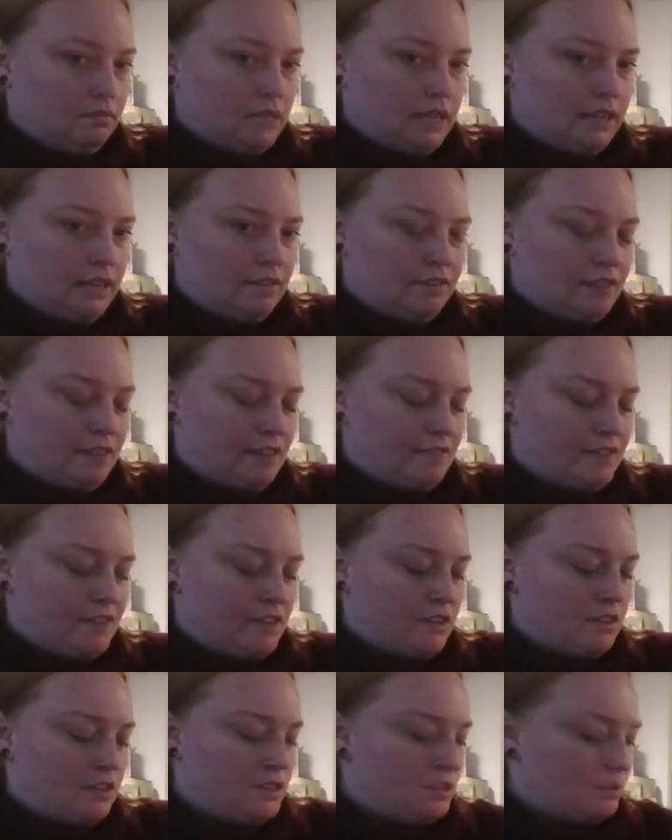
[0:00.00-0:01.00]
have fat
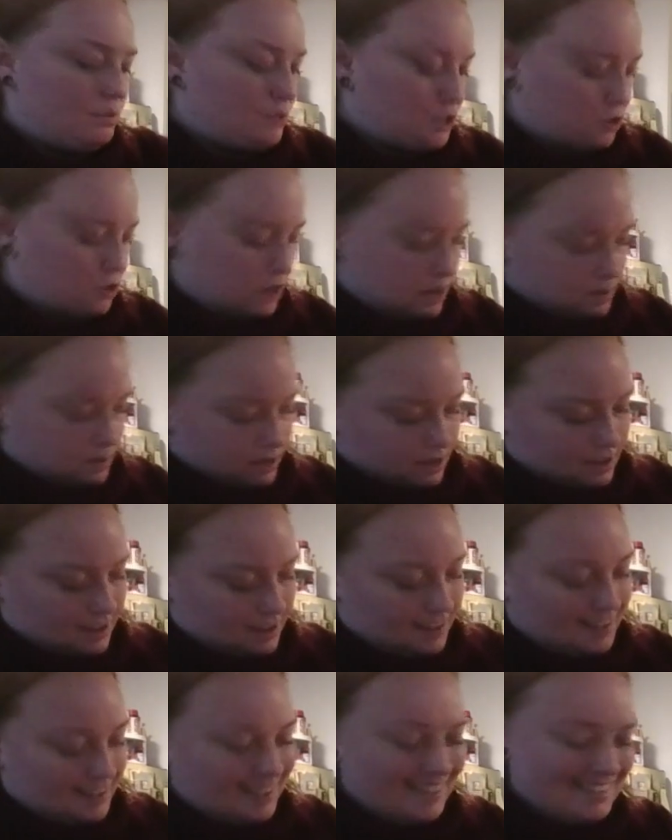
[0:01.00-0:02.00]
fingers, so I'm just grabbing a
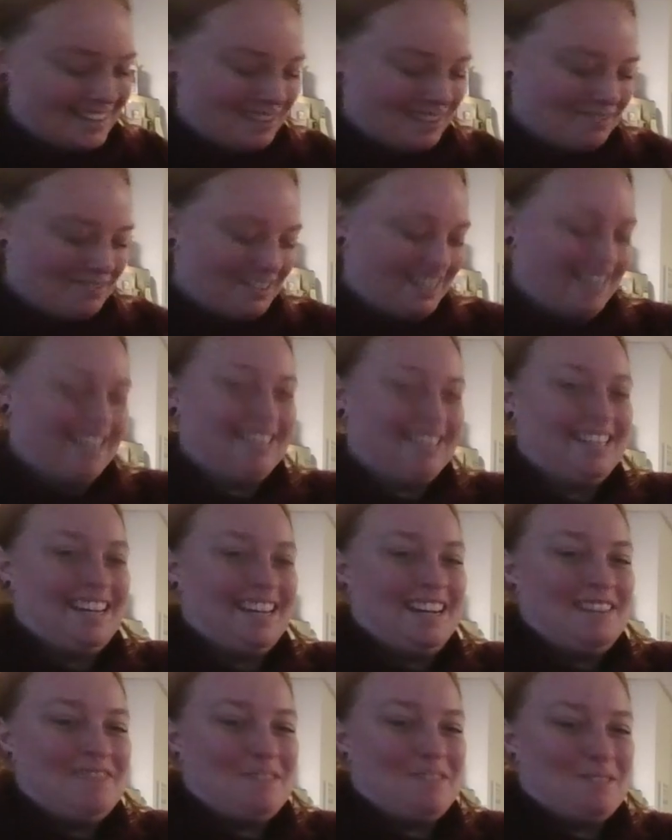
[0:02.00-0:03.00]
couple at a
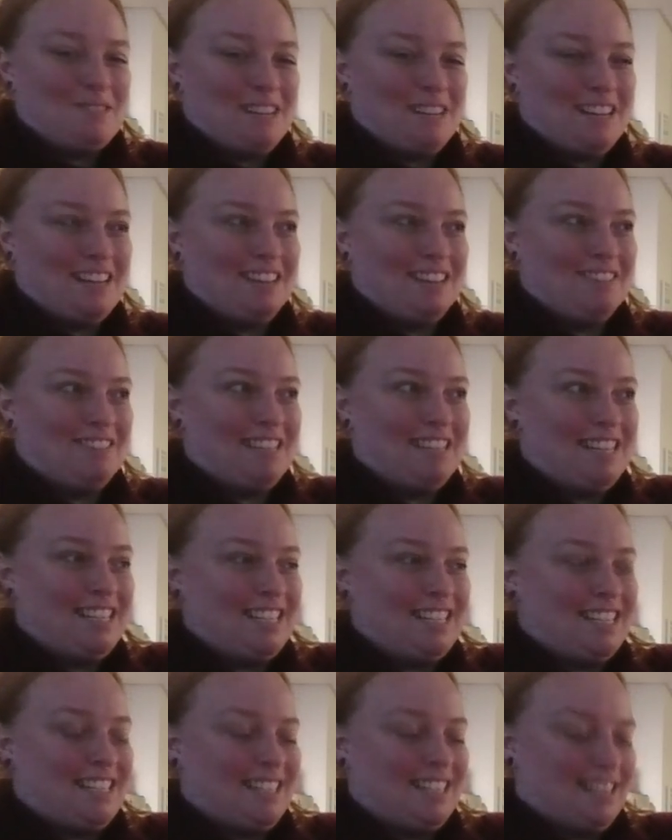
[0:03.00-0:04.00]
time for what I can
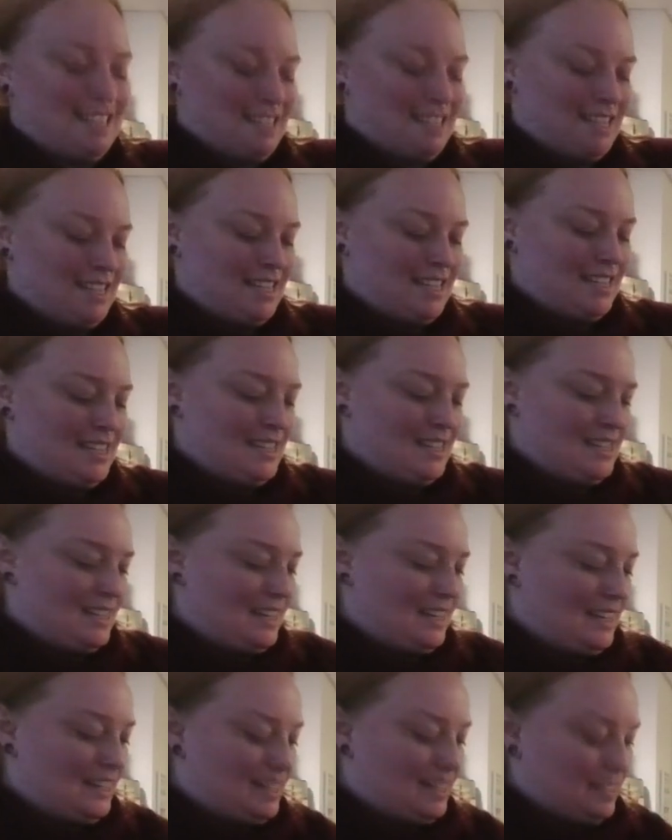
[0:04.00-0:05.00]
reach.
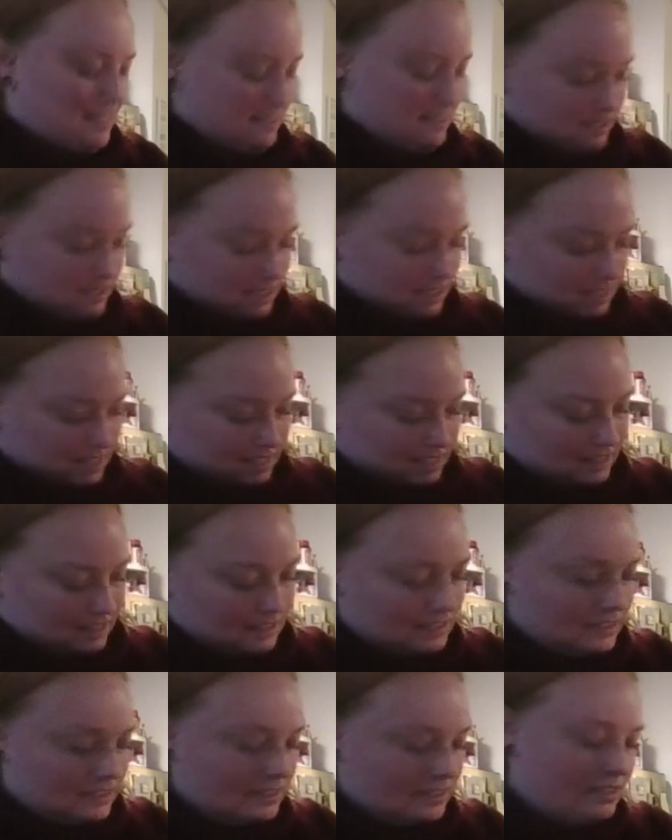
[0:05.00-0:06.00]
I'm just
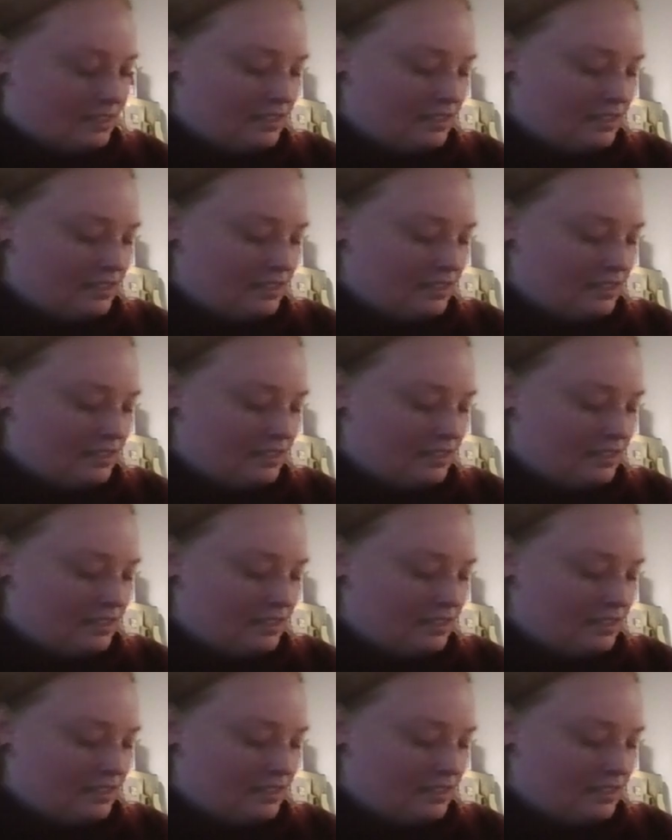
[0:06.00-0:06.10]
gonna.